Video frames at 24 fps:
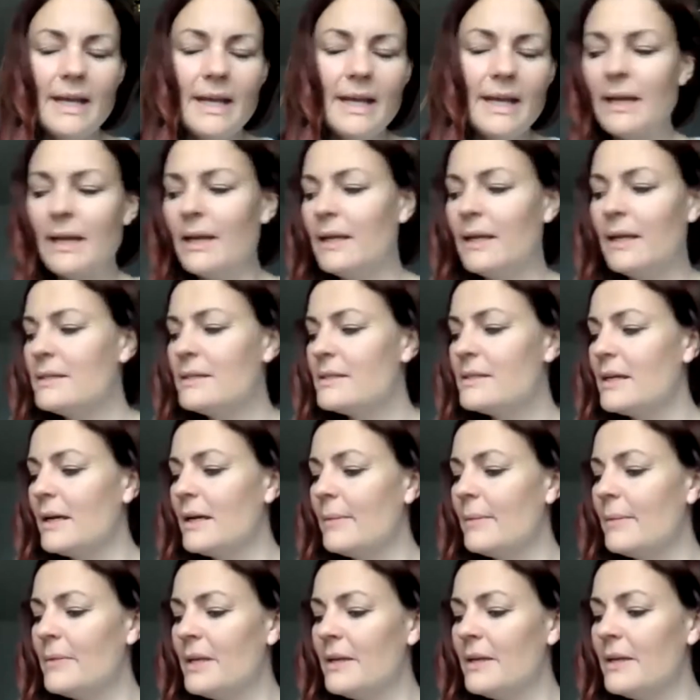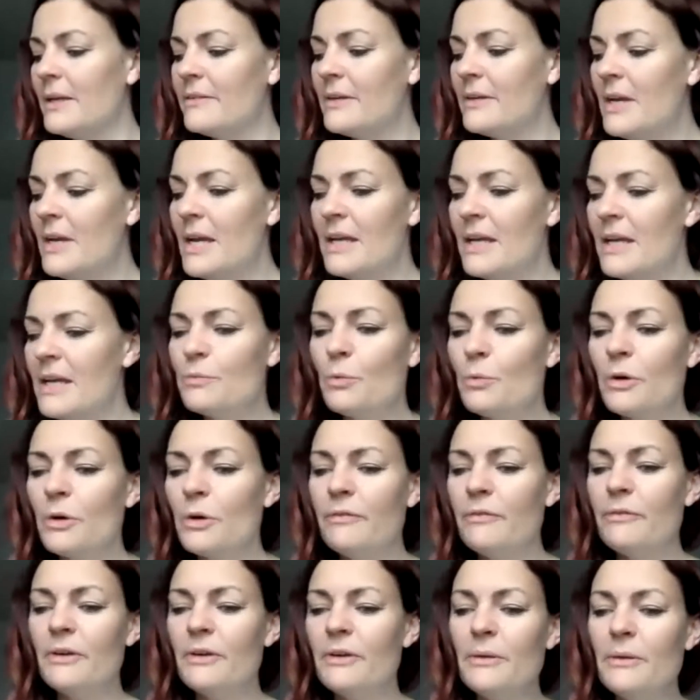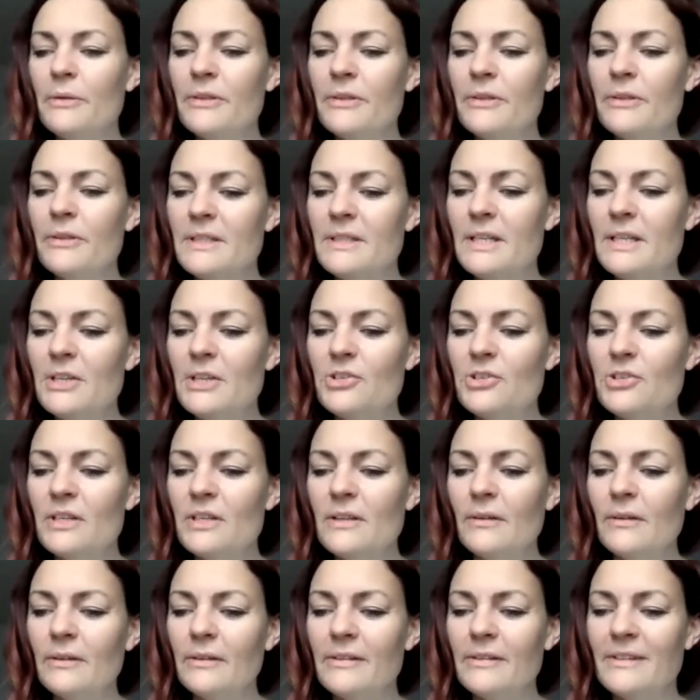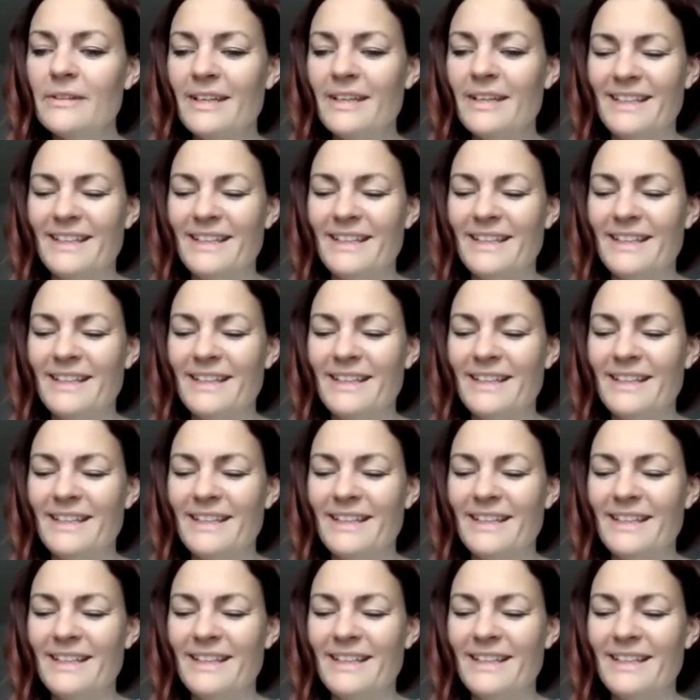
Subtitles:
And it's work for youth to teach adults